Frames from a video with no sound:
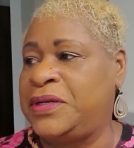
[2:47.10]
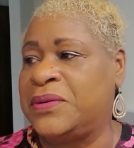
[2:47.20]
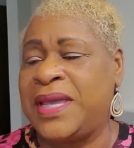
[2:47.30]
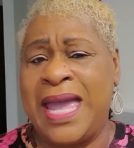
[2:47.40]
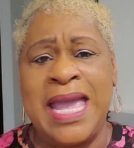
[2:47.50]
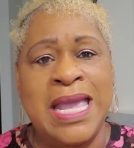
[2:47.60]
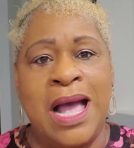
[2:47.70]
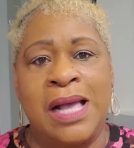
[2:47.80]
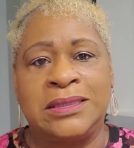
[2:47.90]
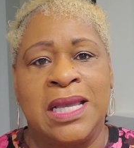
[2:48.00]

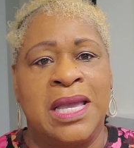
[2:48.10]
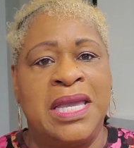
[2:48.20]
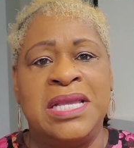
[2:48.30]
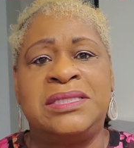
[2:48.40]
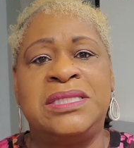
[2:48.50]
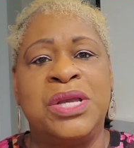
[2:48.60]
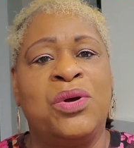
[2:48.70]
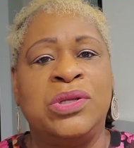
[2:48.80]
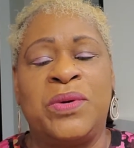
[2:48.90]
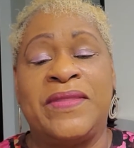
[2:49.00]
chaos. He's the
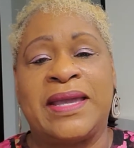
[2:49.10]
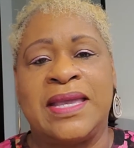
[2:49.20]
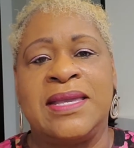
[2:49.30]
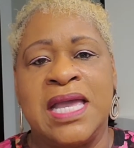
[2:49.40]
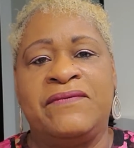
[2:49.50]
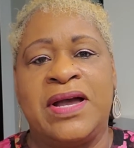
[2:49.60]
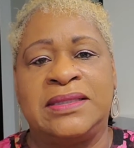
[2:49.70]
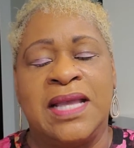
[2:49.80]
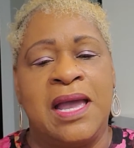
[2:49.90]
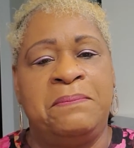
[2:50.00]
only one that can give
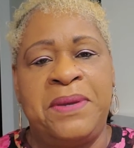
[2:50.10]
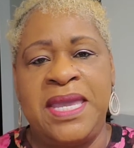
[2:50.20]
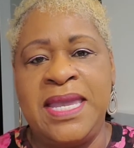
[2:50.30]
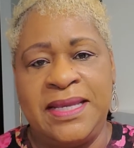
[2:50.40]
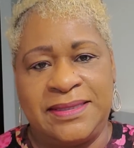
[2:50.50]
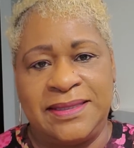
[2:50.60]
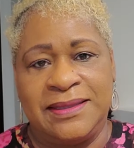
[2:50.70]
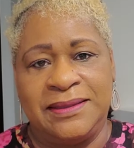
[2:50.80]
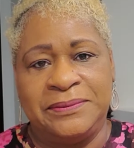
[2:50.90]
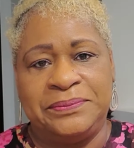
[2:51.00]
us peace
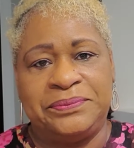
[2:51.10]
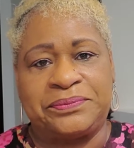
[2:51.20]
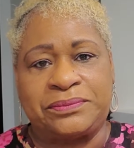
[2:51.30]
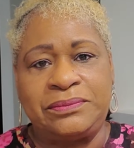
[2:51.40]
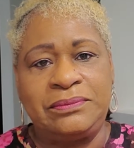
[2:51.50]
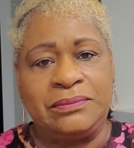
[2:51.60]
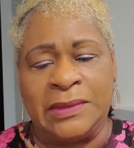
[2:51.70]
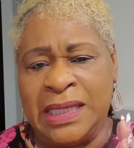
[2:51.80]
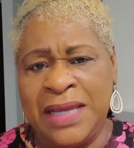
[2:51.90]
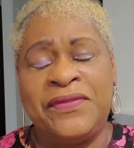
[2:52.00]

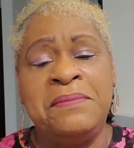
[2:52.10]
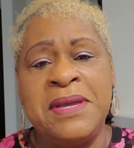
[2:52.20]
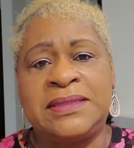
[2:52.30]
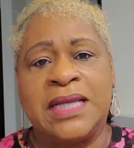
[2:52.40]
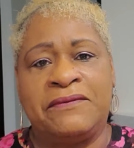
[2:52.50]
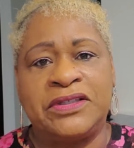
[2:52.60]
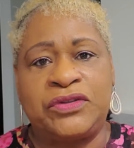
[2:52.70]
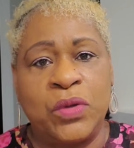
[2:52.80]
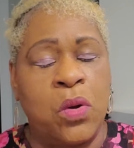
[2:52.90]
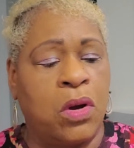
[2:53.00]
in the midst of a
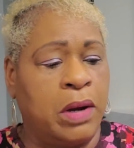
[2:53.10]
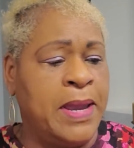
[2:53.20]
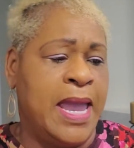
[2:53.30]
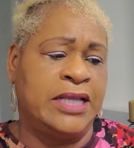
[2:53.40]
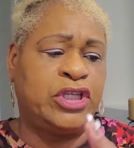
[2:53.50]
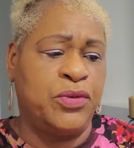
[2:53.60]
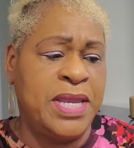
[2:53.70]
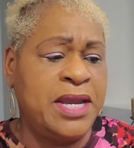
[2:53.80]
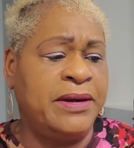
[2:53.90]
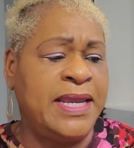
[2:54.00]
storm. And so
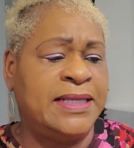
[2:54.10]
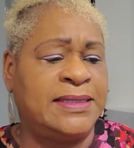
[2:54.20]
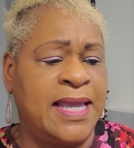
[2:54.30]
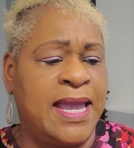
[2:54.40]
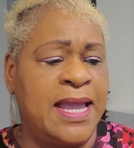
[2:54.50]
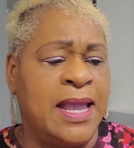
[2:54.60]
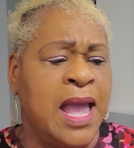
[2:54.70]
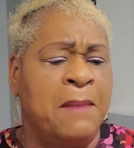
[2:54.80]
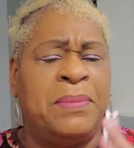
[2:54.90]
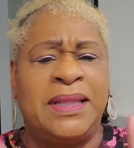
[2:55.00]
here he's saying,
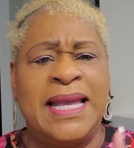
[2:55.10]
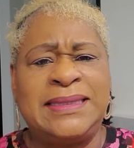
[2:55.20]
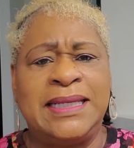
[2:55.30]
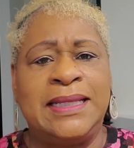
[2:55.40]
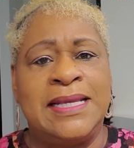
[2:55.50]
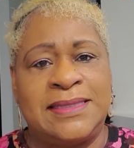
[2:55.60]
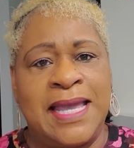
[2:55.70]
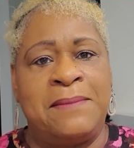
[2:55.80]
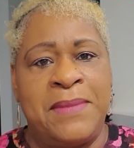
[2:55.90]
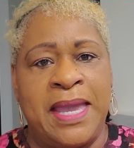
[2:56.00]
blessed is
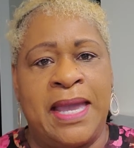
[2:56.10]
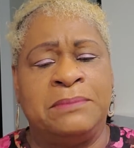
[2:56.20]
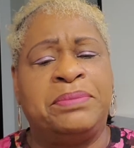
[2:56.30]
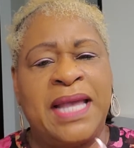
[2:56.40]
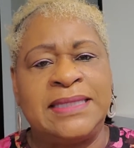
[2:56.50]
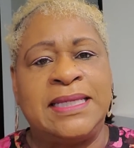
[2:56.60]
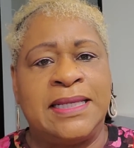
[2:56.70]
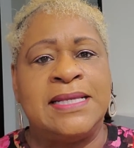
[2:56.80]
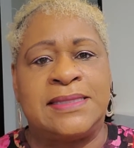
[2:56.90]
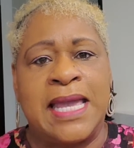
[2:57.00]
that man, blessed
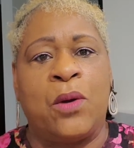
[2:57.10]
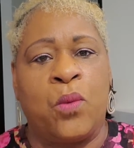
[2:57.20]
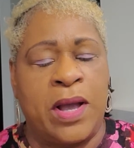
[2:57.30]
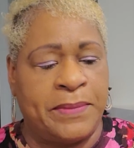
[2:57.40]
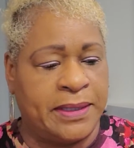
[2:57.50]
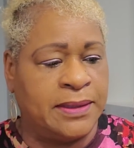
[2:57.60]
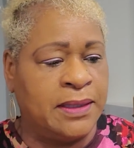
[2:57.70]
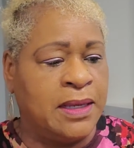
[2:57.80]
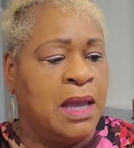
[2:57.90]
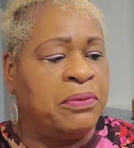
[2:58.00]
is that woman,
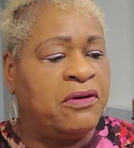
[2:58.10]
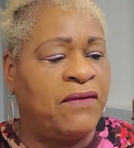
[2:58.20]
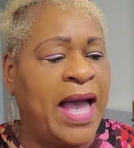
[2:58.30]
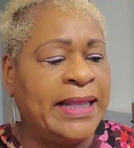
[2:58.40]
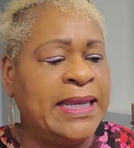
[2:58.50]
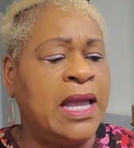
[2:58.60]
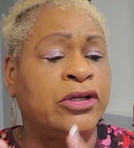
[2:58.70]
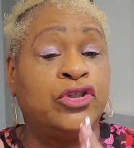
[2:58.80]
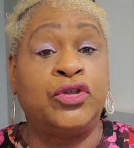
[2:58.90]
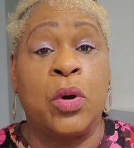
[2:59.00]
providing a
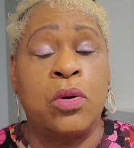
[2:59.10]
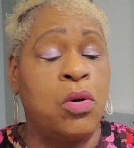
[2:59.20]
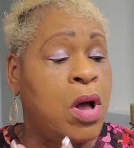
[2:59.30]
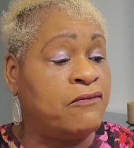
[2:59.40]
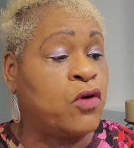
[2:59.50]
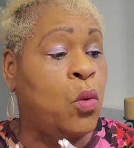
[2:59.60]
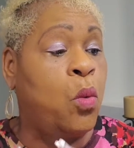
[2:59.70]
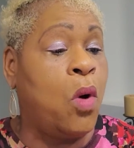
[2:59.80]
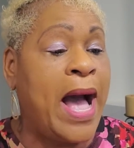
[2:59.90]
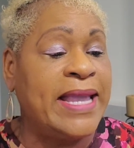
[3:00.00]
circle of
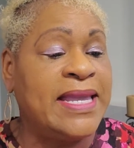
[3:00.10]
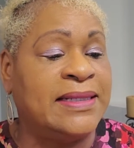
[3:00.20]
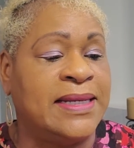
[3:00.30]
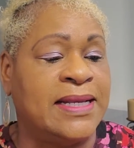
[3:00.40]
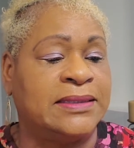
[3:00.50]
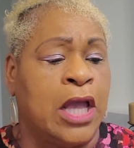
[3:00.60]
quietness